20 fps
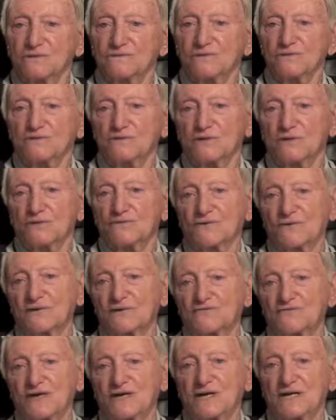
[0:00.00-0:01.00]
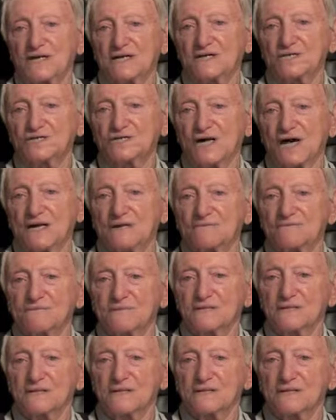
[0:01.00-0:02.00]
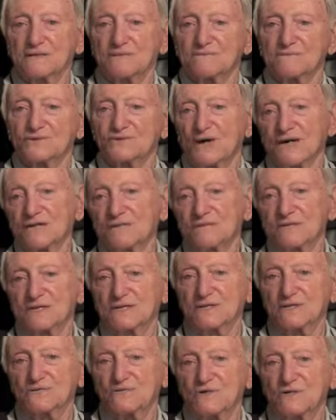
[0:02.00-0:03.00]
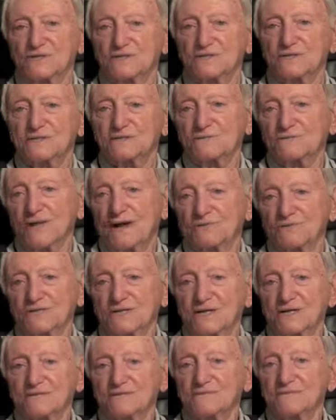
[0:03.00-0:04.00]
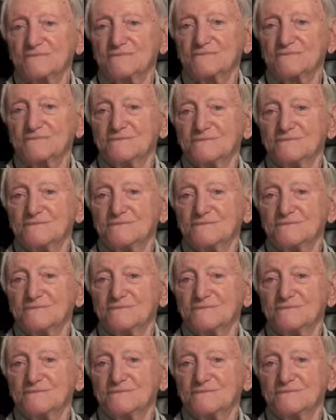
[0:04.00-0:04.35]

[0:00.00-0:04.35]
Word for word: Germans went over conveniently and shot them, killed them, dragged them into the woods, and that was it.